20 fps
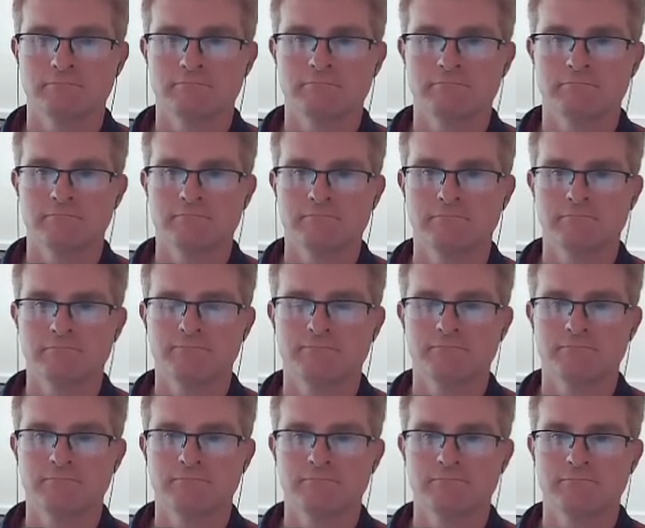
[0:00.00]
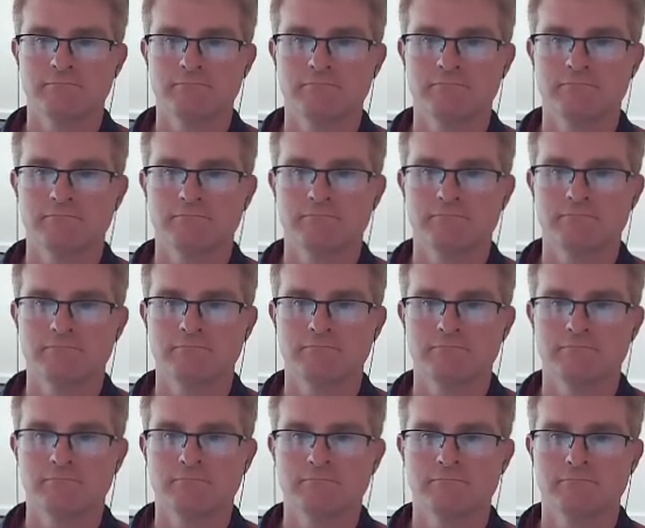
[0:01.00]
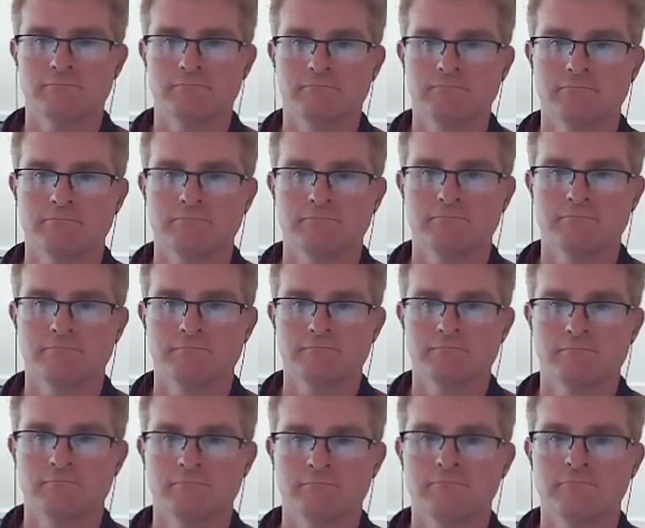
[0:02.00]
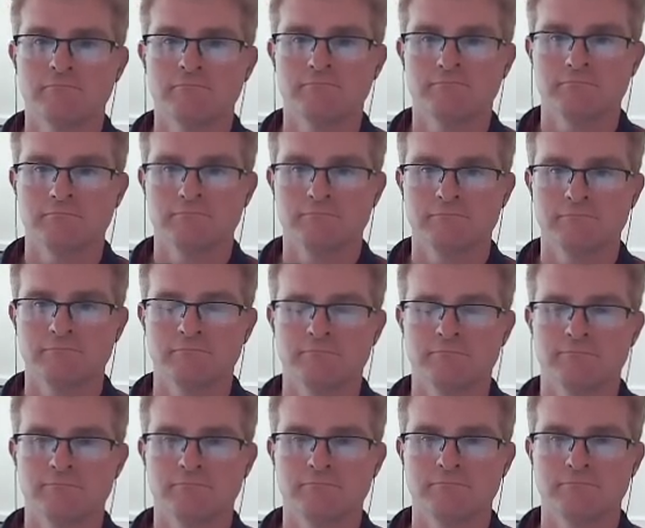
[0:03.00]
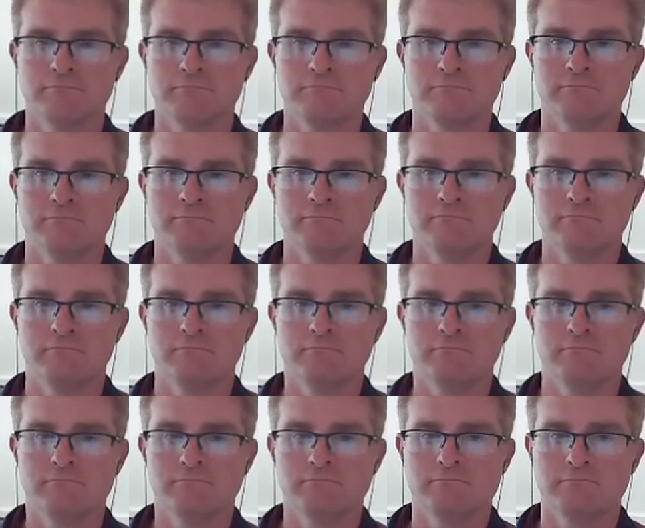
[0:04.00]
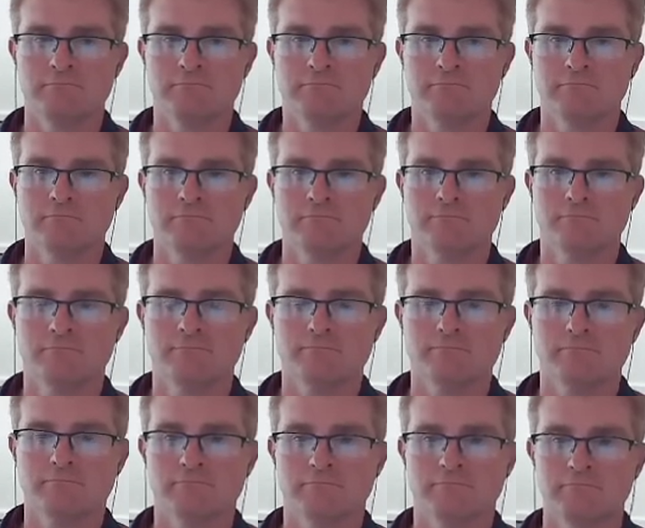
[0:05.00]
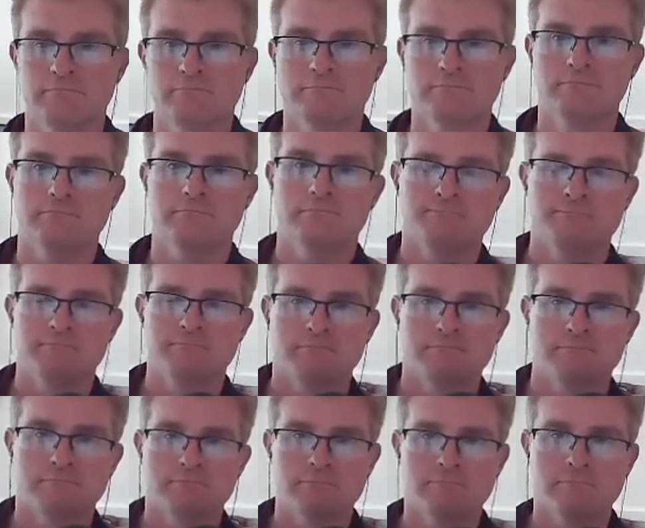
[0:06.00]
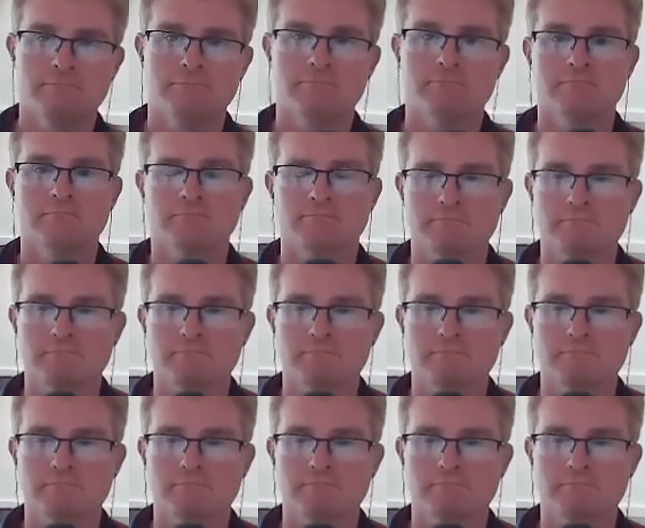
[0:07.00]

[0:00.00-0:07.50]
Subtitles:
(silent)